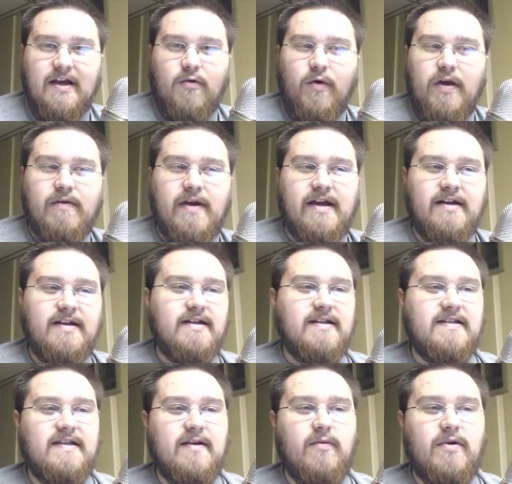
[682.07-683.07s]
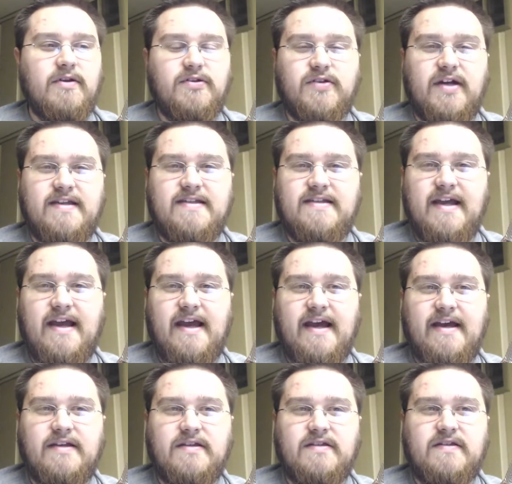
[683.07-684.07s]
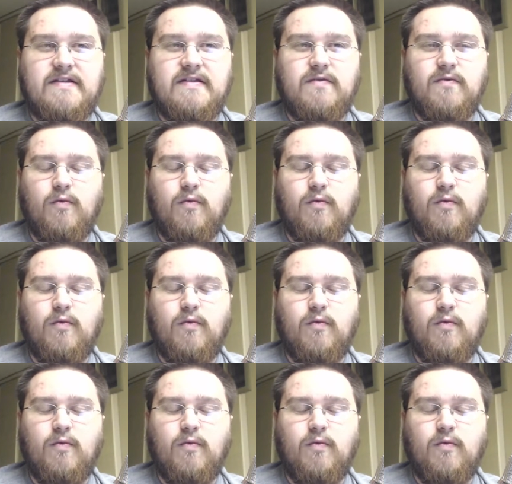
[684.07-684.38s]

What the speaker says: We ran into someone dressed as